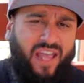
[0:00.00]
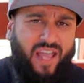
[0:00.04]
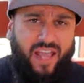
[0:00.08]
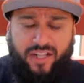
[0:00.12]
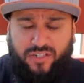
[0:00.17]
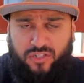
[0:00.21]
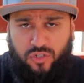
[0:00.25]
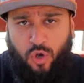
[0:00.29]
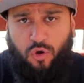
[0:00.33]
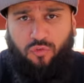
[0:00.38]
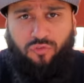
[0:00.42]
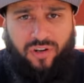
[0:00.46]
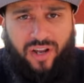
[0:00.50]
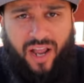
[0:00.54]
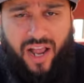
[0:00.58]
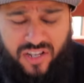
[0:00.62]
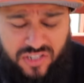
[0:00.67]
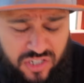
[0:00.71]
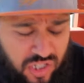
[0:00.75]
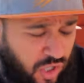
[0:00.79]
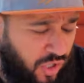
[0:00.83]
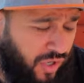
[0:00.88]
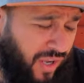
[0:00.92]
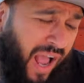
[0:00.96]
It's over,
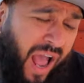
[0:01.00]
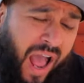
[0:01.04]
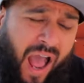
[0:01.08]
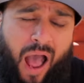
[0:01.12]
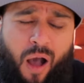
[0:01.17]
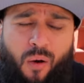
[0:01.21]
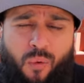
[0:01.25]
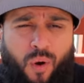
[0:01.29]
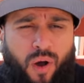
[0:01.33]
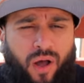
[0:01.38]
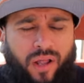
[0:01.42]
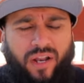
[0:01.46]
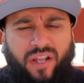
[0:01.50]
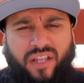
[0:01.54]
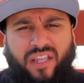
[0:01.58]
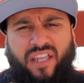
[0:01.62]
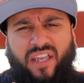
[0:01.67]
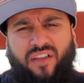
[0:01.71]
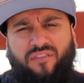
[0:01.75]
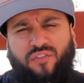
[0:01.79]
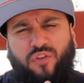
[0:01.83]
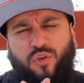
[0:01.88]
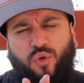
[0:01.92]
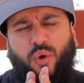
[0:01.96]
guys. So look, I want to
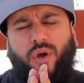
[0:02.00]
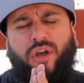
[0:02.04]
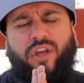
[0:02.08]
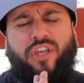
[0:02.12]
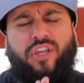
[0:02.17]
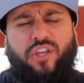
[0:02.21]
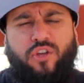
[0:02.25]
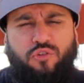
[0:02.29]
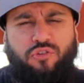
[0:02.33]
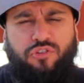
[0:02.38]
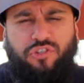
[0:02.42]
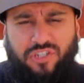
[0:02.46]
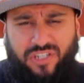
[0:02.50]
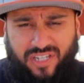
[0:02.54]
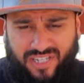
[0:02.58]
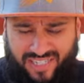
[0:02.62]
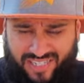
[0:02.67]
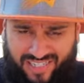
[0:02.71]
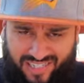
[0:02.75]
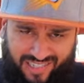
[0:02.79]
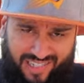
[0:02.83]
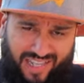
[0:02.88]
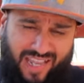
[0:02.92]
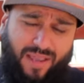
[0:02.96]
give you a huge
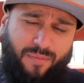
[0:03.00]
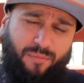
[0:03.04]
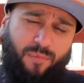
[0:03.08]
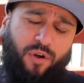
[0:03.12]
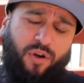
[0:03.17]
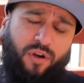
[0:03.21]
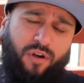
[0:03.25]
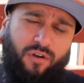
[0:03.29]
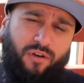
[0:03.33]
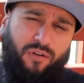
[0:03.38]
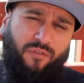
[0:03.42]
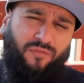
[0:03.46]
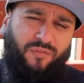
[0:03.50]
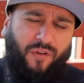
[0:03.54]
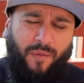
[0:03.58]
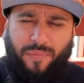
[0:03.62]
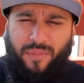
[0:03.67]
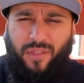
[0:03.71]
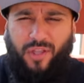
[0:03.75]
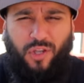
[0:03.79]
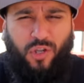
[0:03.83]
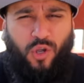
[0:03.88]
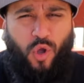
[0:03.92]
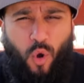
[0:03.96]
disclaimer from
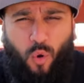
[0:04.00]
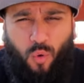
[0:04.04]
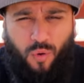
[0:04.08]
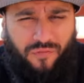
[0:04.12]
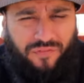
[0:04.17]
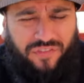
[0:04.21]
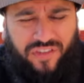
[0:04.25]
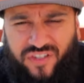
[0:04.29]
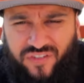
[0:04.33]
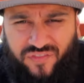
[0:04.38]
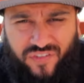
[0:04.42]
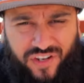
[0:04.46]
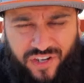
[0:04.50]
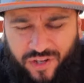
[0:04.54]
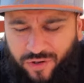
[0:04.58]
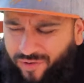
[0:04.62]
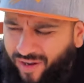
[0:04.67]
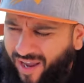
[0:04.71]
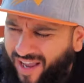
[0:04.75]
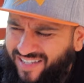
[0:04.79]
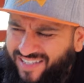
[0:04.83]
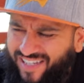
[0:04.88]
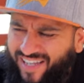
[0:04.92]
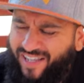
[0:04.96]
the go of this video,
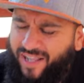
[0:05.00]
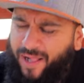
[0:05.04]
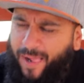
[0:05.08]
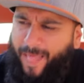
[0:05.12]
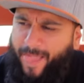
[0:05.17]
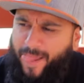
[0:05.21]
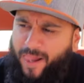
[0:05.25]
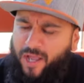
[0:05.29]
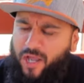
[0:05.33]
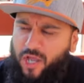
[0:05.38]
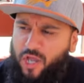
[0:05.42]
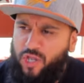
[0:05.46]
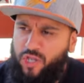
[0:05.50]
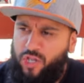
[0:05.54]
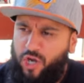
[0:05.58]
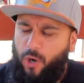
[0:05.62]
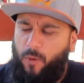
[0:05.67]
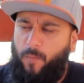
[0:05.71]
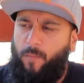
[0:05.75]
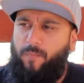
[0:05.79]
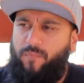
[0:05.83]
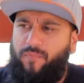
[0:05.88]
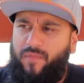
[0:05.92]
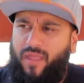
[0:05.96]
guys. Like, you
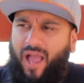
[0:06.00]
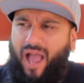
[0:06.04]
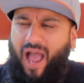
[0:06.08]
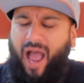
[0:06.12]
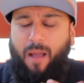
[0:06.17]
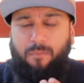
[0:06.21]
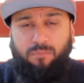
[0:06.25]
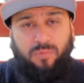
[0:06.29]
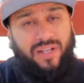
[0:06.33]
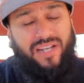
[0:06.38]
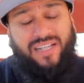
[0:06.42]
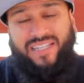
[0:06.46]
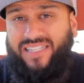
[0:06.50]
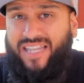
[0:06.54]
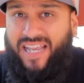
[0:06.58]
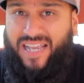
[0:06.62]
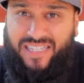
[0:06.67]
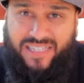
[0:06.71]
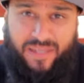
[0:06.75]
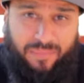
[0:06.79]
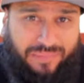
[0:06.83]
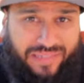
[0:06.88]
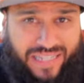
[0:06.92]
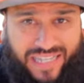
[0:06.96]
know, I'm going to say
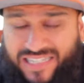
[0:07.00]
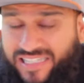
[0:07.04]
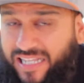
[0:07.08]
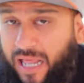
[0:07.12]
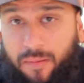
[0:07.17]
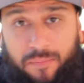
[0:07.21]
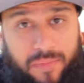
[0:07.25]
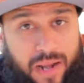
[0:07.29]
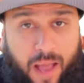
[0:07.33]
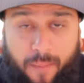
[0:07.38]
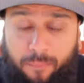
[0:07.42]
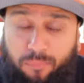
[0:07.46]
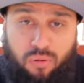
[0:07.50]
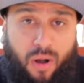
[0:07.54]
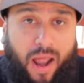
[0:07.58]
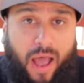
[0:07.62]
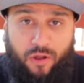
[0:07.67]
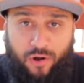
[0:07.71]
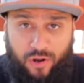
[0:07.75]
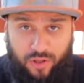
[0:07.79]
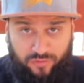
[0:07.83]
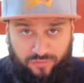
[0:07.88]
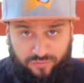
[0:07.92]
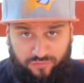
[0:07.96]
some things that I'm not
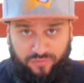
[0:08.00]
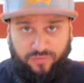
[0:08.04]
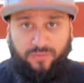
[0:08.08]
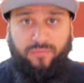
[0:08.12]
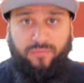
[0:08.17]
proud of.